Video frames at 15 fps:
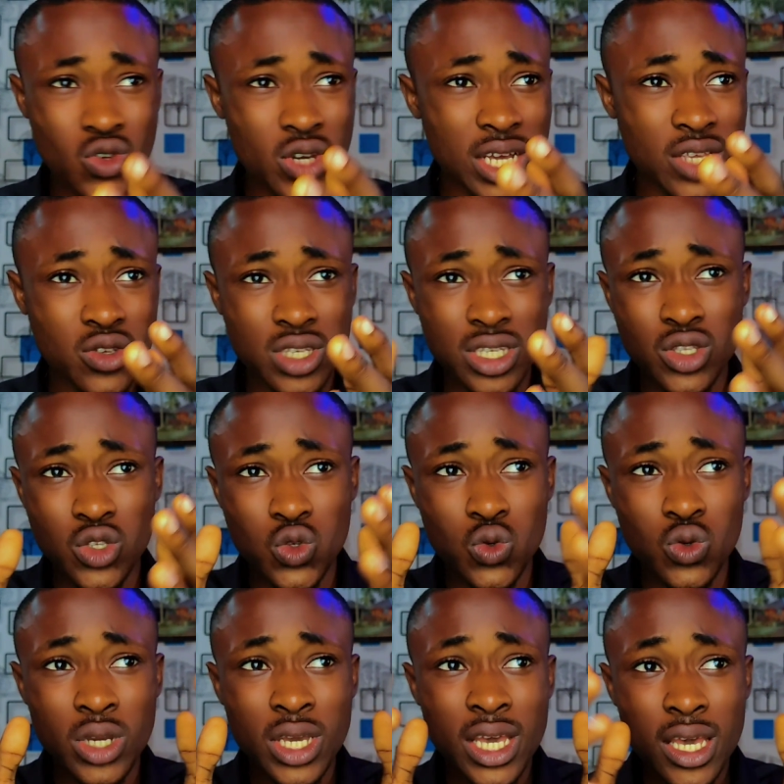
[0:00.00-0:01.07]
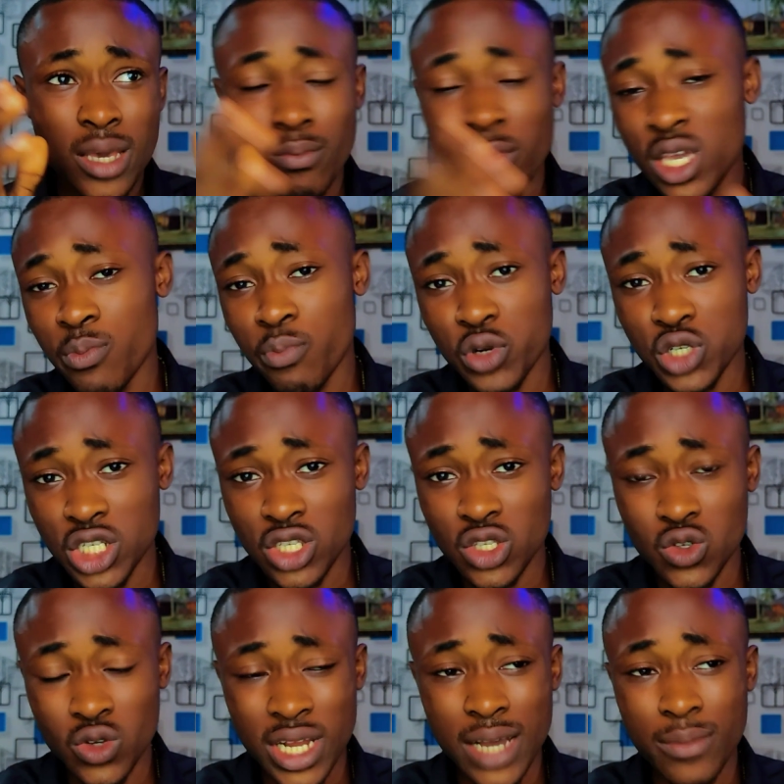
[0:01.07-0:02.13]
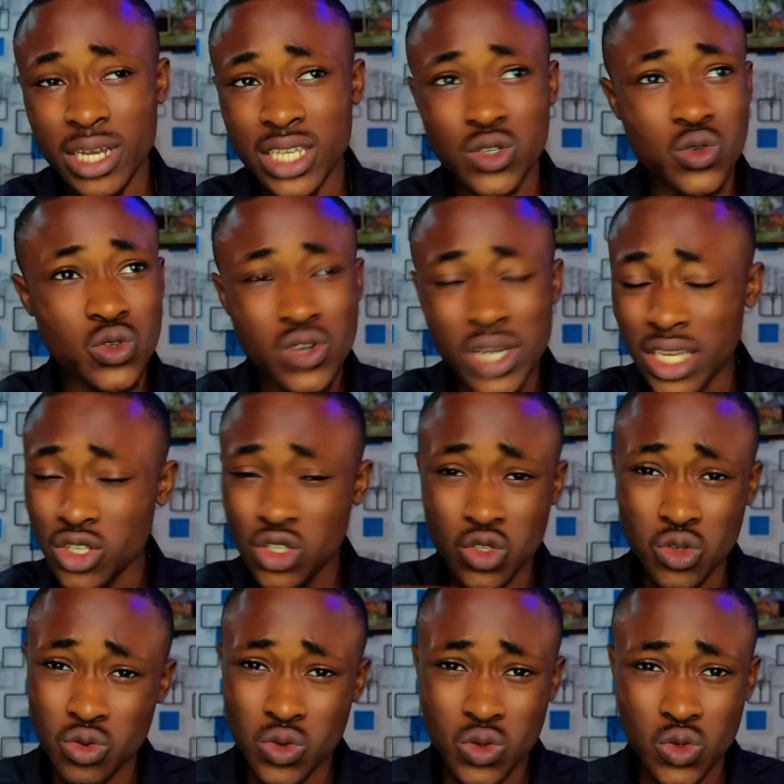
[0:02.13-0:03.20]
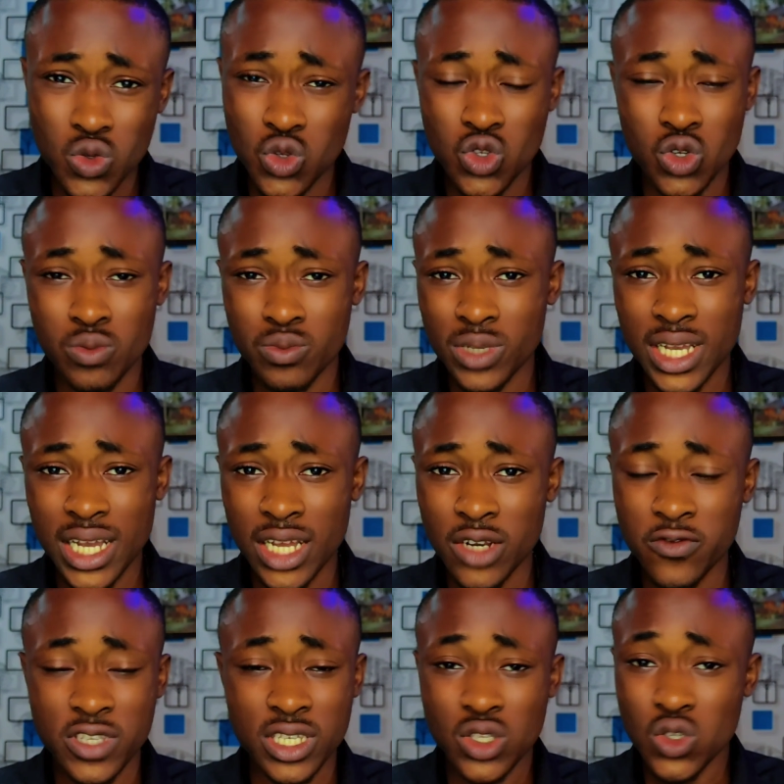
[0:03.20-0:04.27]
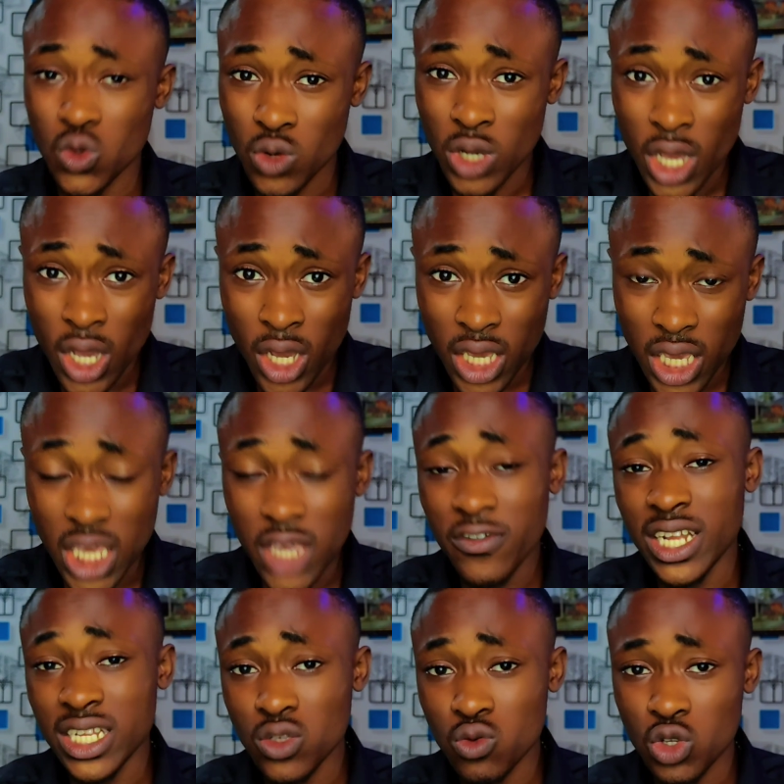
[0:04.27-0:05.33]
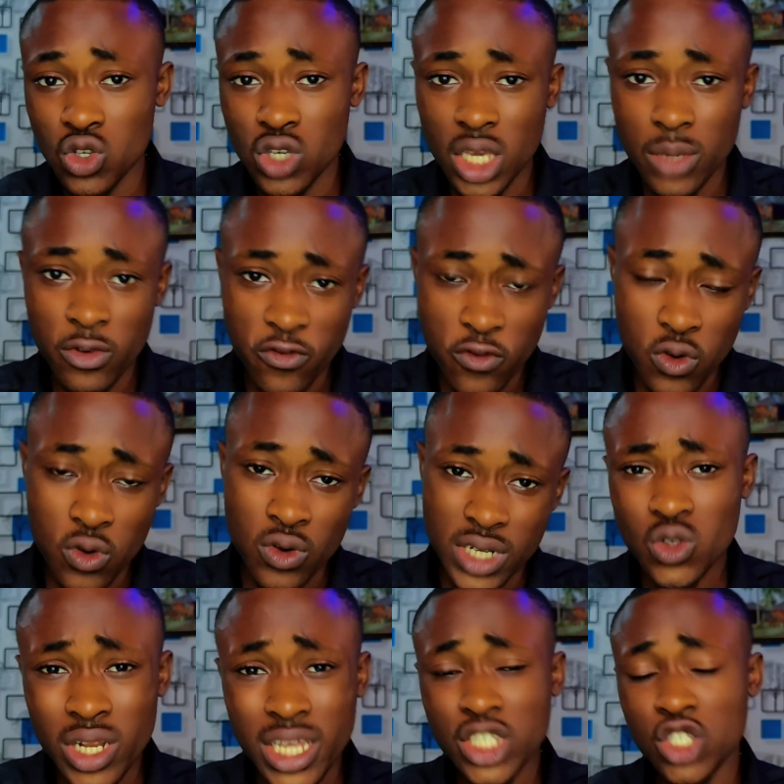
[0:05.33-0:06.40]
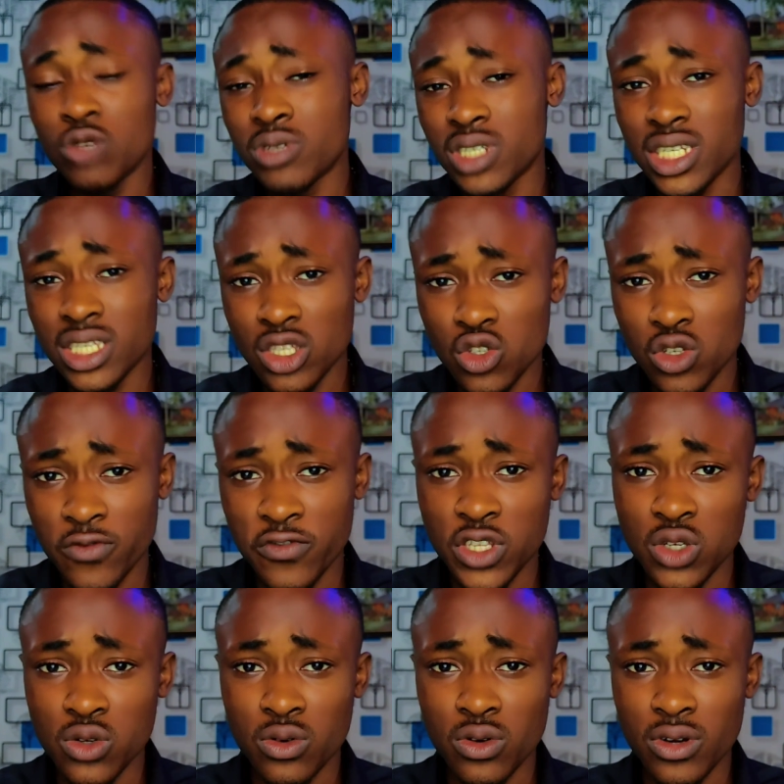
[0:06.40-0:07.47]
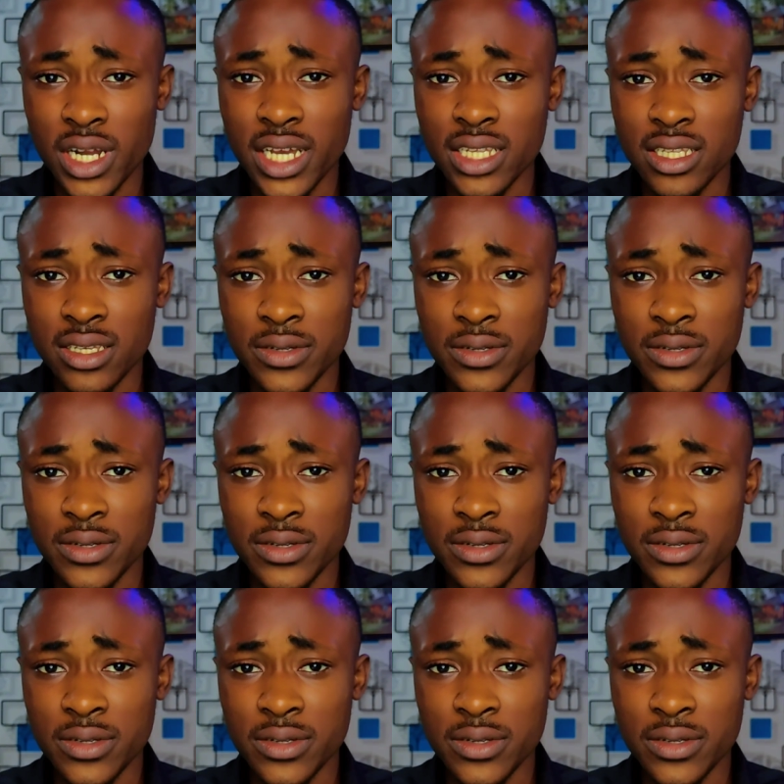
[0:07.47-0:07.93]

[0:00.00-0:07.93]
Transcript: You can use it to make purchases on Amazon. You can use it to do some kind of things. So if that is what you came in for, so let's jump straight into the video, all right?